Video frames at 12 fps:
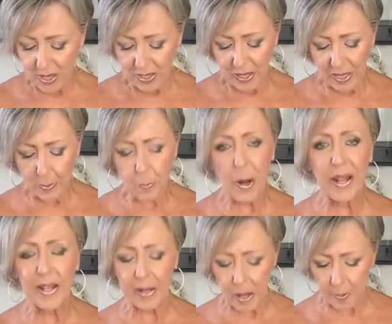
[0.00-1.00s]
Kind of break
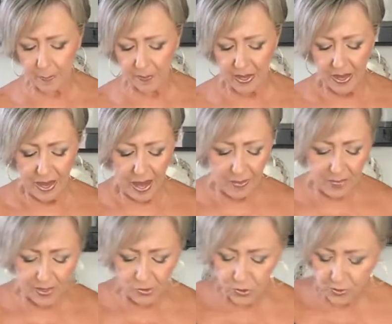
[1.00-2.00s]
it up and
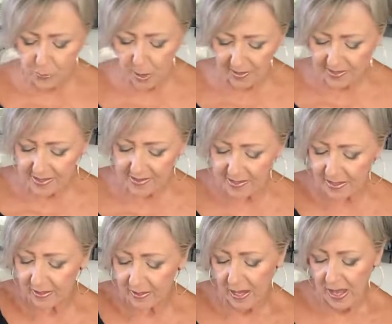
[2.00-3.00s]
then just process
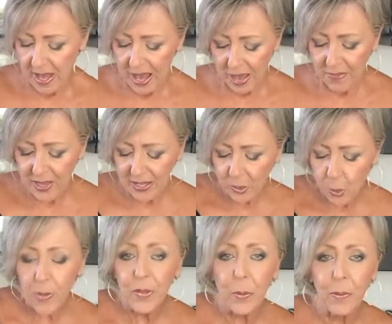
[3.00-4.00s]
it. And then go
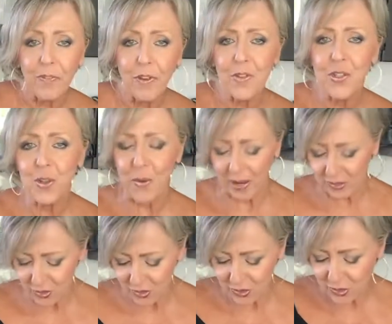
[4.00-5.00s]
in the reverse
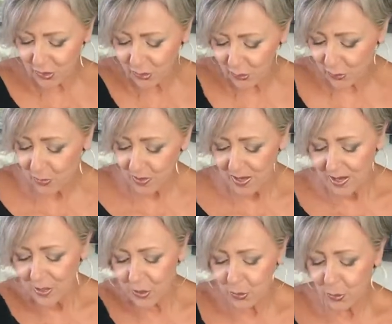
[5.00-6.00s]
direction too,
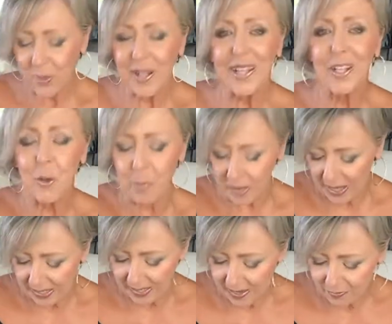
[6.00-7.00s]
to clean your
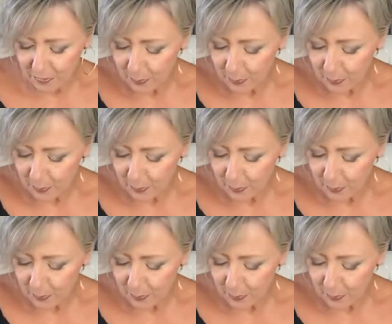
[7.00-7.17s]
blade every